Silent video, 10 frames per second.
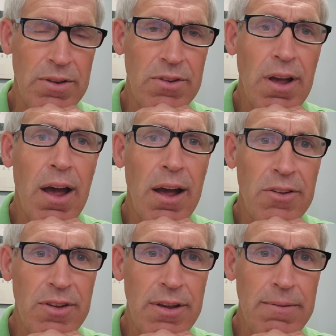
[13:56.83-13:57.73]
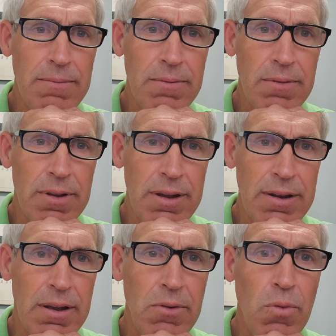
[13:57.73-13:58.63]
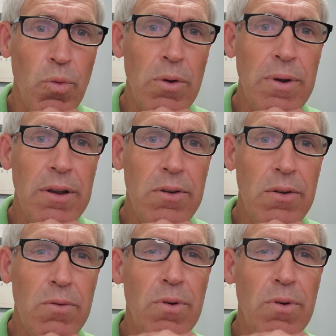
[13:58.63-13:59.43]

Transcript: is causing and what we can do.